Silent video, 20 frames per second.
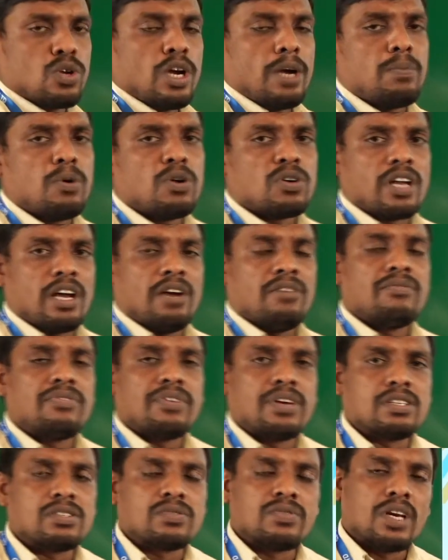about M
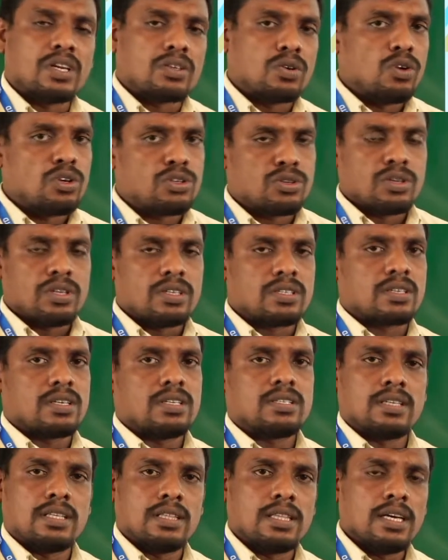phase we are going to
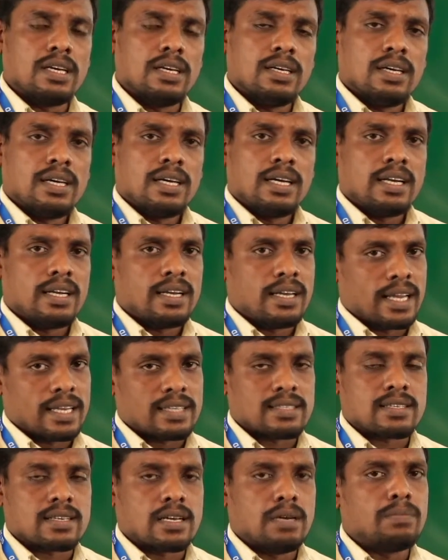discuss in the
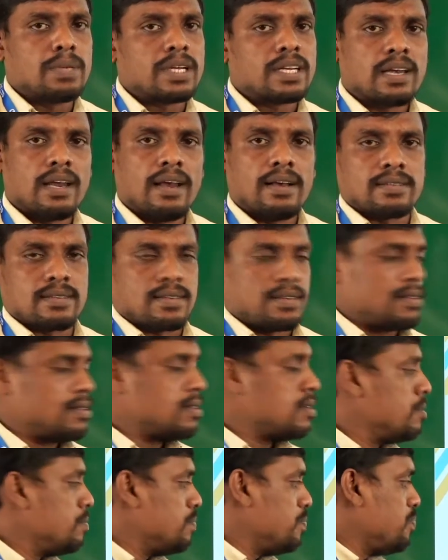next coming classes.